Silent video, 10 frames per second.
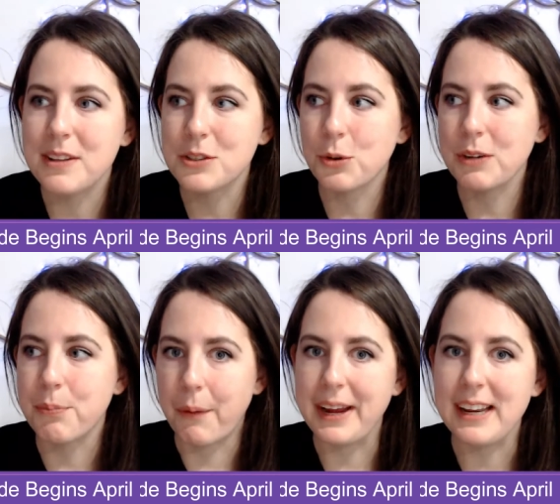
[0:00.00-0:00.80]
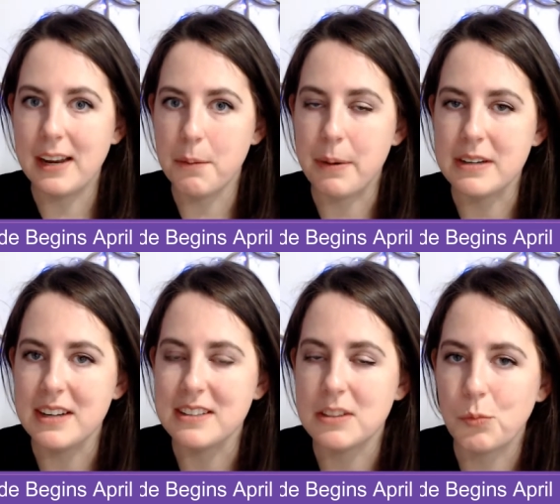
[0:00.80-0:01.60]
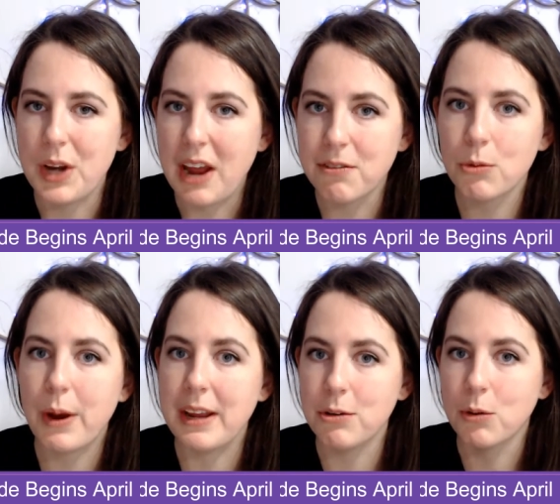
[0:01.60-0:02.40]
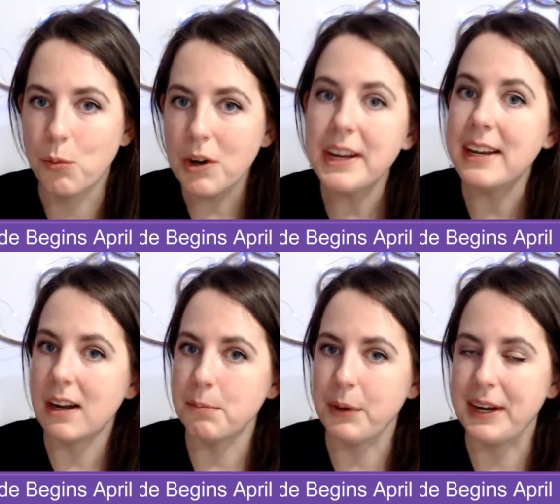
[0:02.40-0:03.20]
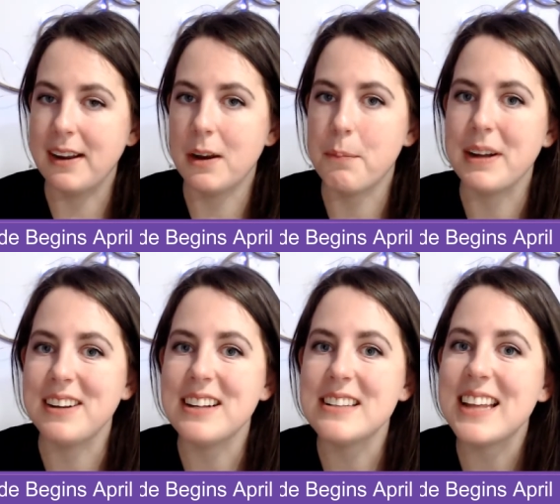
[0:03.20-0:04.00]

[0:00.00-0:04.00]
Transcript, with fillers: sort of bringing in abundance in whatever way you're working on bringing in abundance.